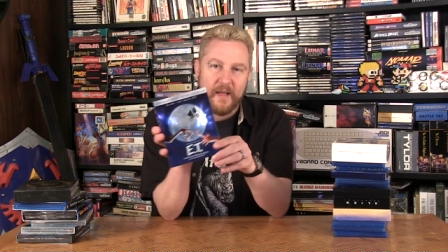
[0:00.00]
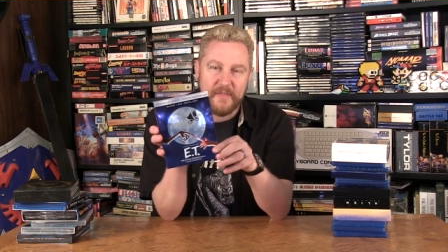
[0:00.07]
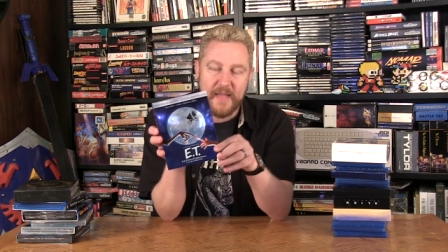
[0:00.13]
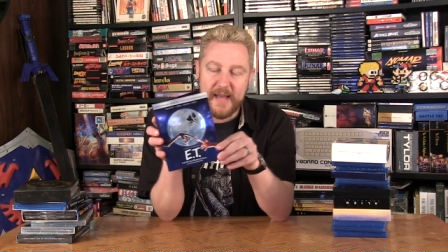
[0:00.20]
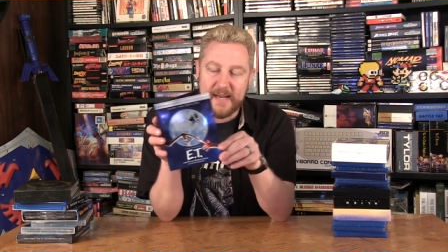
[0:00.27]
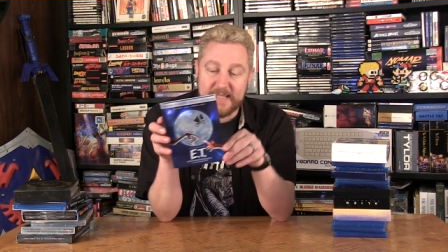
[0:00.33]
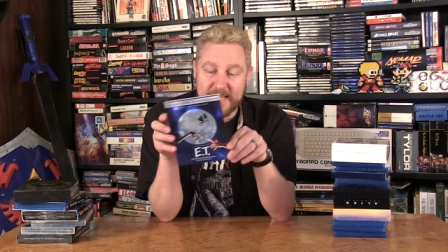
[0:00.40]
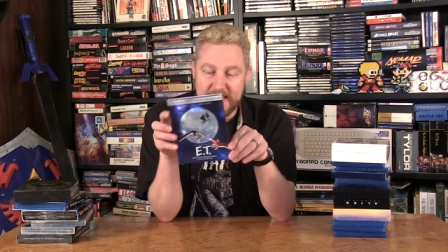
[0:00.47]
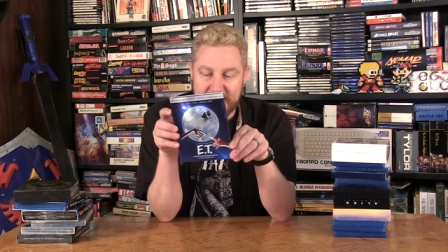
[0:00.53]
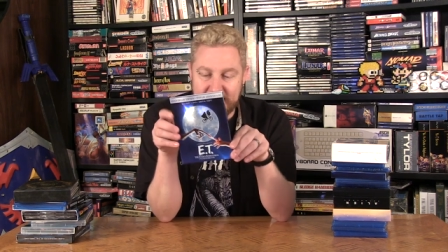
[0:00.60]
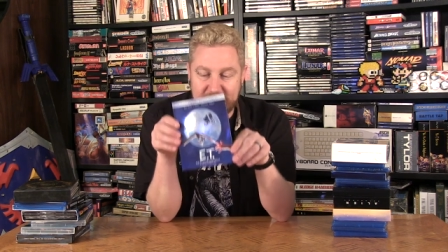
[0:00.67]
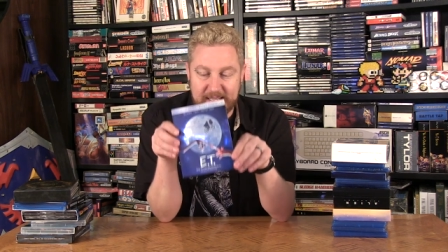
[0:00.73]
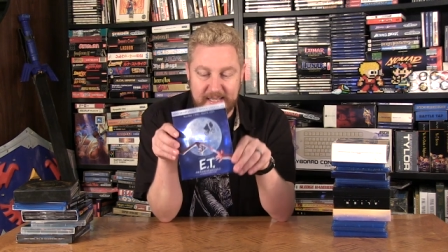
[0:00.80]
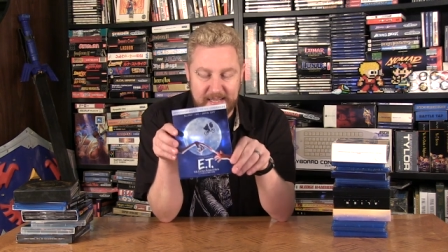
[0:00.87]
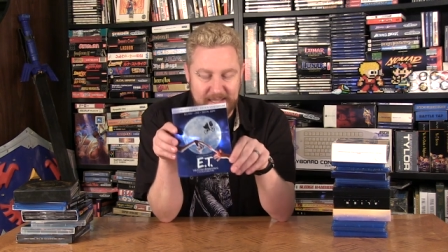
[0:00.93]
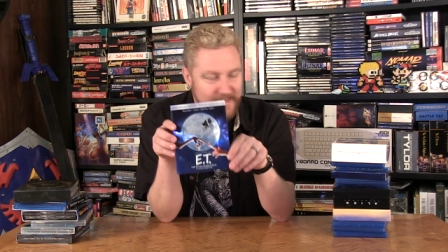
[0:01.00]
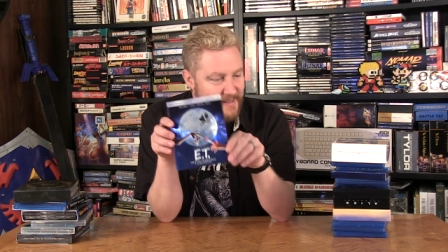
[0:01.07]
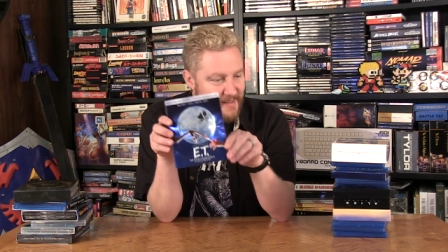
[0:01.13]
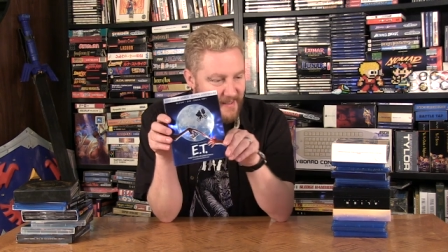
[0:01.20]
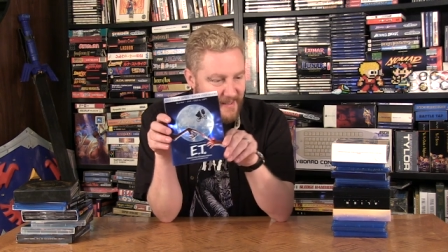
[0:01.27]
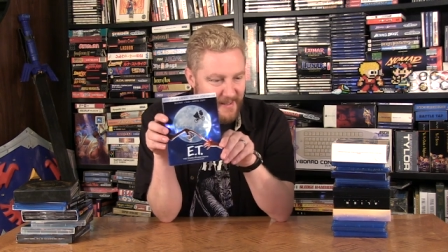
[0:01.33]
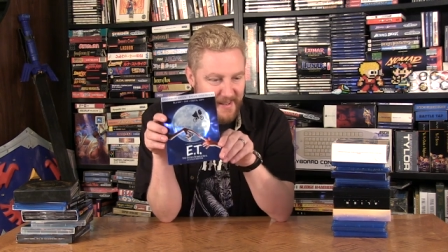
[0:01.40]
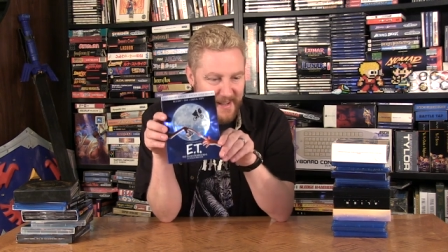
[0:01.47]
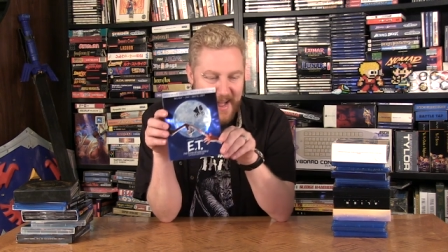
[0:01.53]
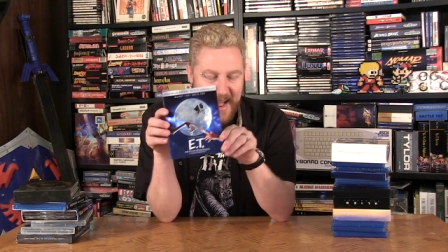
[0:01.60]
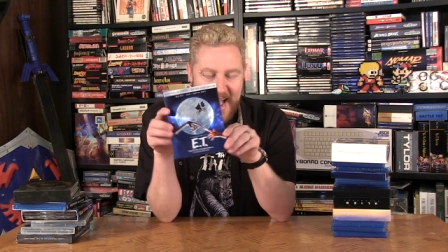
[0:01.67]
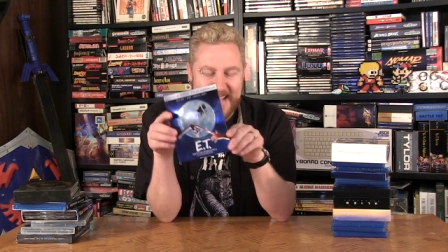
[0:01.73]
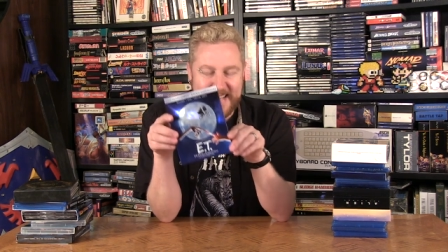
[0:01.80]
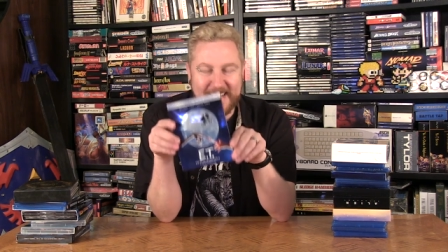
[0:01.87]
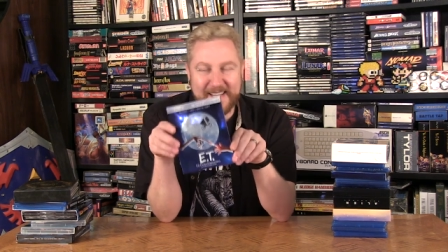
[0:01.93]
that is E.T.
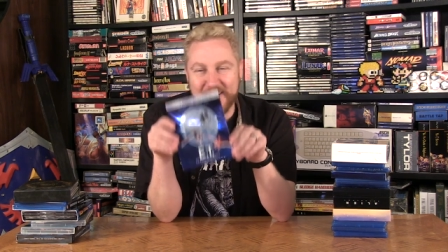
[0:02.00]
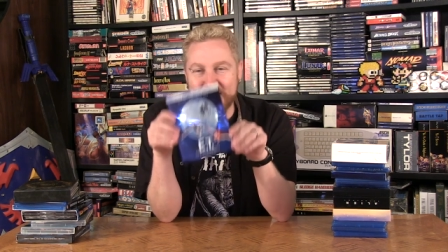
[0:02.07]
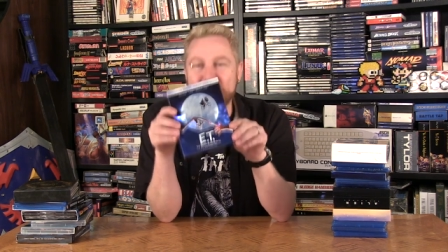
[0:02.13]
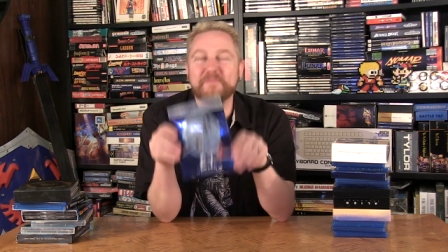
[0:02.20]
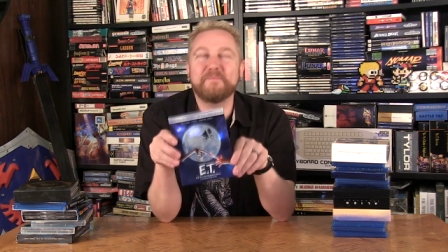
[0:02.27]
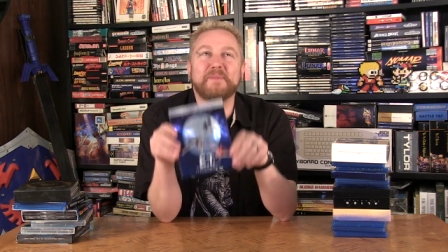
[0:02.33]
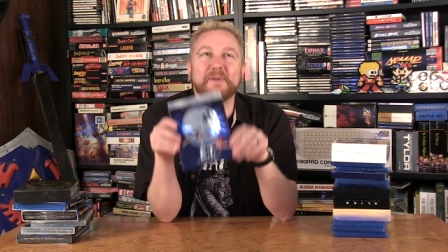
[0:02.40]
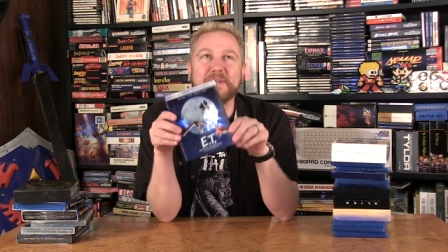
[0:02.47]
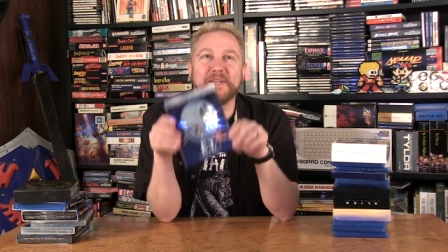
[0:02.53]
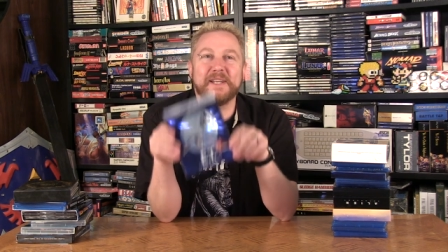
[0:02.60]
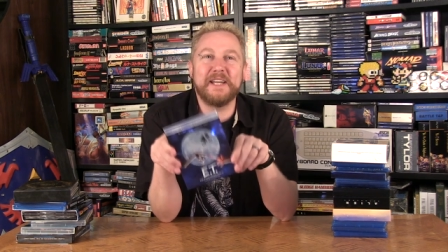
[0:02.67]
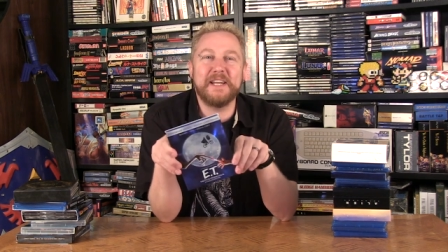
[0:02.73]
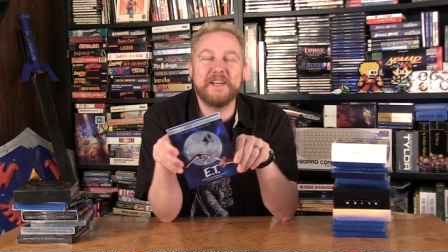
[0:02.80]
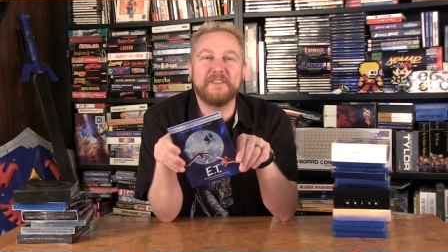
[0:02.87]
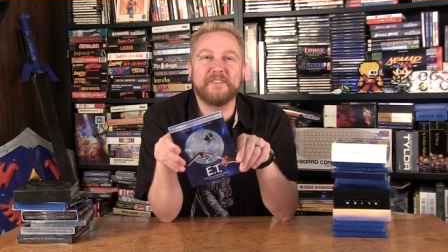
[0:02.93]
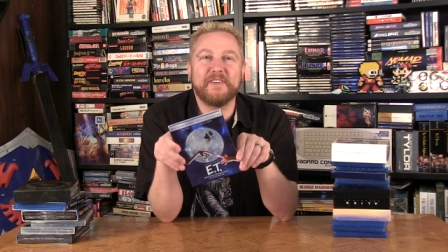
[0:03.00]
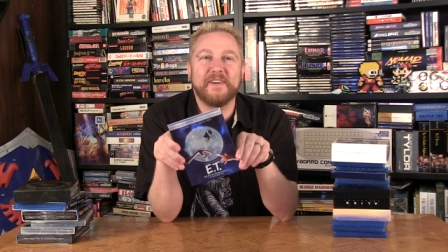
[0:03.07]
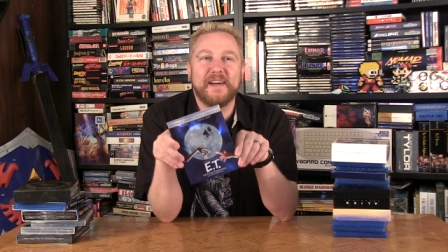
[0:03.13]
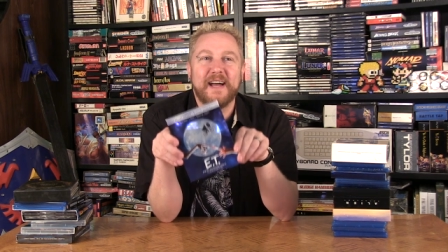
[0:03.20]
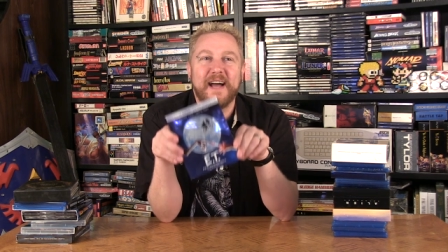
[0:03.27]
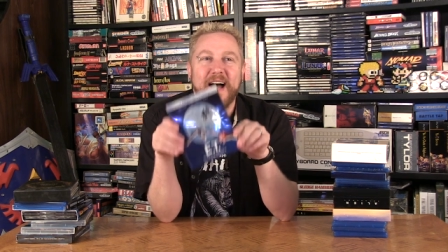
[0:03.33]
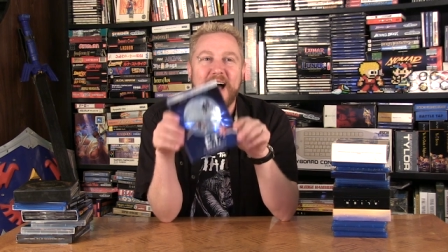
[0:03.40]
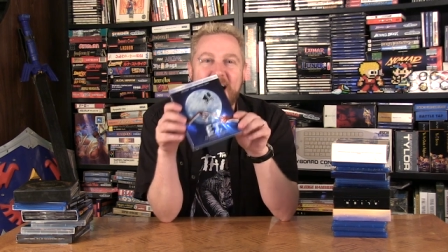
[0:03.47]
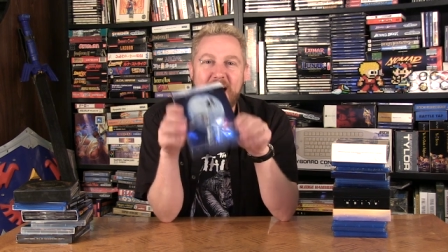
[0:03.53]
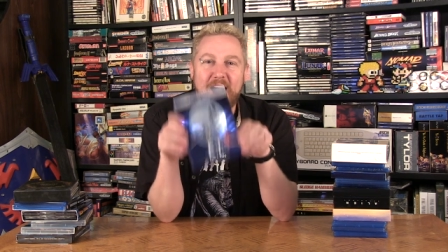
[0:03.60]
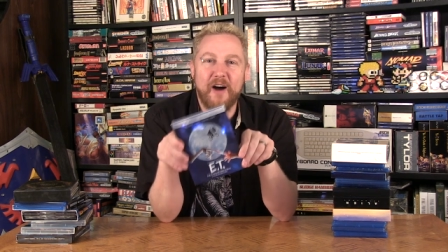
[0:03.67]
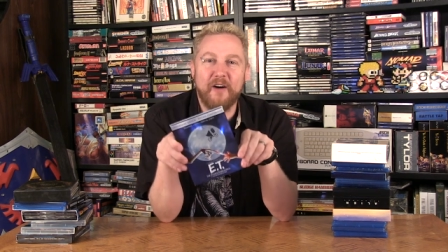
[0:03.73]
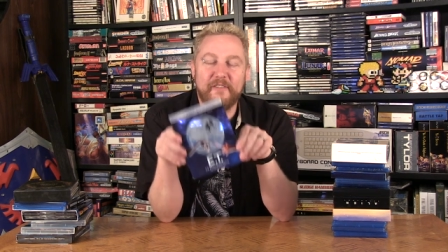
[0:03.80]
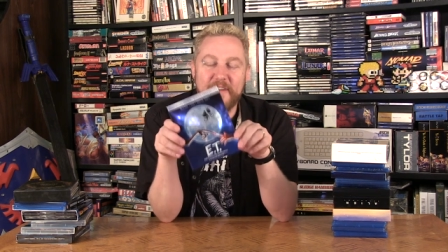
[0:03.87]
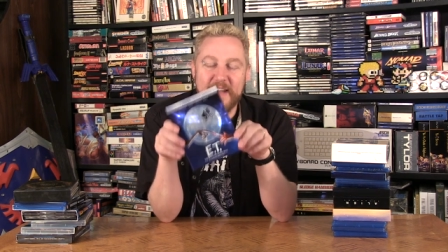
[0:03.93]
I couldn't believe
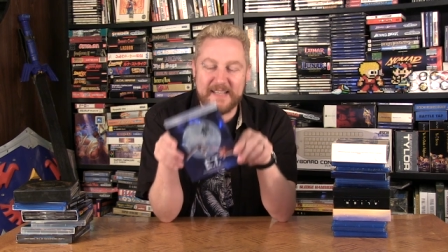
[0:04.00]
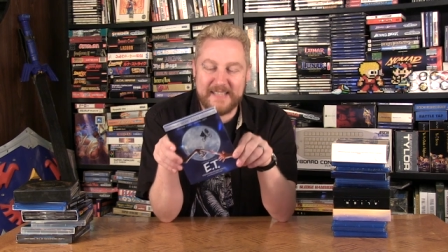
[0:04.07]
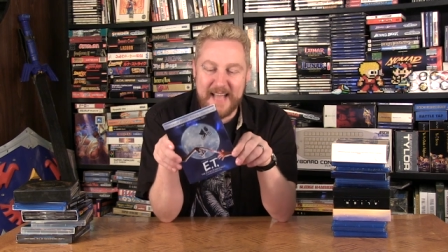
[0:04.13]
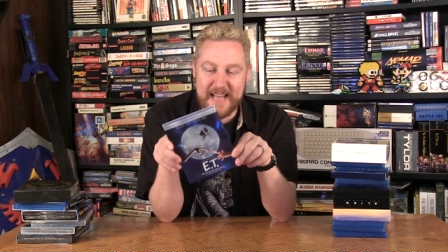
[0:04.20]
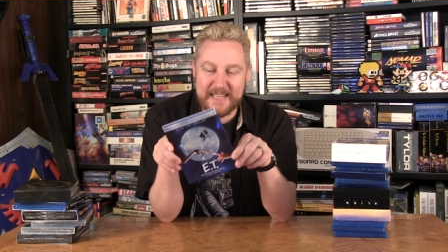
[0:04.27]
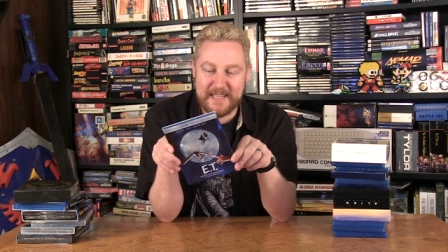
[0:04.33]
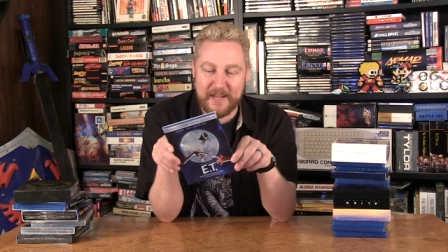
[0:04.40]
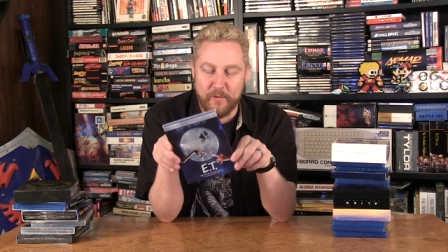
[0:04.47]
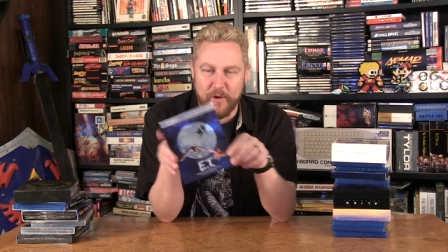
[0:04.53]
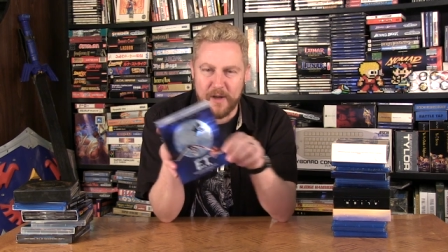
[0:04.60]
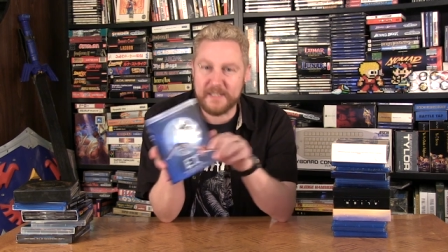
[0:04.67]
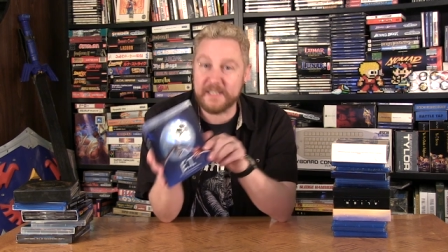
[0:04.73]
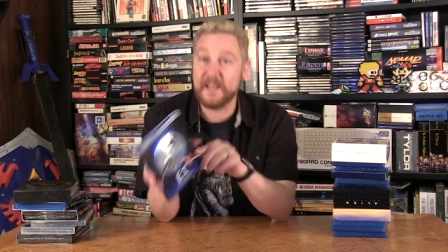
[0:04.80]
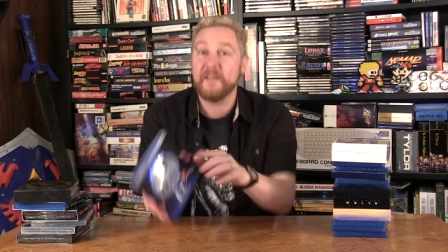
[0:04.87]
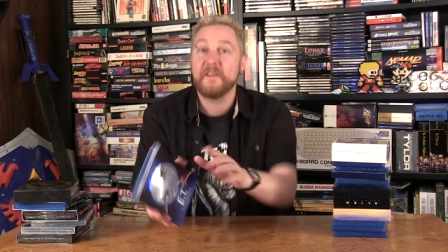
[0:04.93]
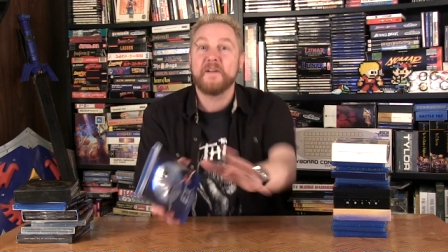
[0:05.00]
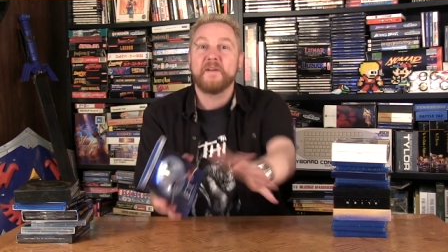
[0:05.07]
how fantastic it was, and